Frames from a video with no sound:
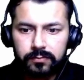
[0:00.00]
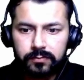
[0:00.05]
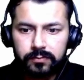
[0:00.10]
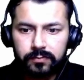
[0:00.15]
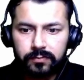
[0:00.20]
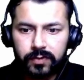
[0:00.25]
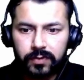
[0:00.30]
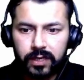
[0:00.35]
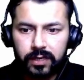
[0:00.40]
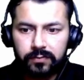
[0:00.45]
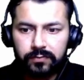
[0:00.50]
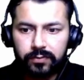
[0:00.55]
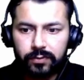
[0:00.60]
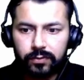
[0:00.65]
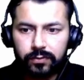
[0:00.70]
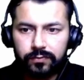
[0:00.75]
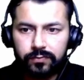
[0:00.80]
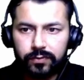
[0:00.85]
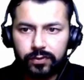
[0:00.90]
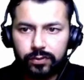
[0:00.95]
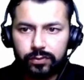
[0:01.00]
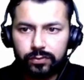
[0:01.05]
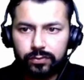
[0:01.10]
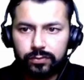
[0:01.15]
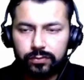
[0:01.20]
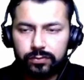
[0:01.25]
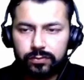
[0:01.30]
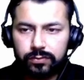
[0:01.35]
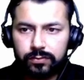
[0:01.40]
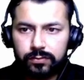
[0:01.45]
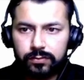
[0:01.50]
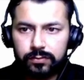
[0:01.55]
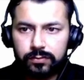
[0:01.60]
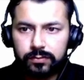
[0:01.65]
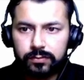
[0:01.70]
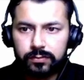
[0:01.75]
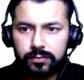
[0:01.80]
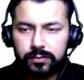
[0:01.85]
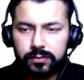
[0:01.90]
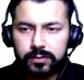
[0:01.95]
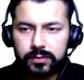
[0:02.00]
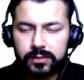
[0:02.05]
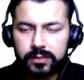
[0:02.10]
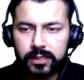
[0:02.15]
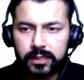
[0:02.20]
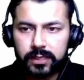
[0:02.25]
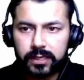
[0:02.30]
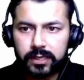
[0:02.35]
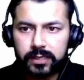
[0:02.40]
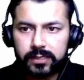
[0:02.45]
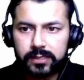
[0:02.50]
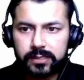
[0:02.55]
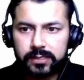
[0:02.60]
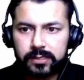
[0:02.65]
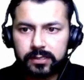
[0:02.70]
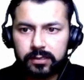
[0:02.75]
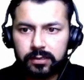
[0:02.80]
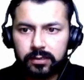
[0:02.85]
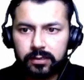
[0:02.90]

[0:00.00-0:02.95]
Wait for few seconds.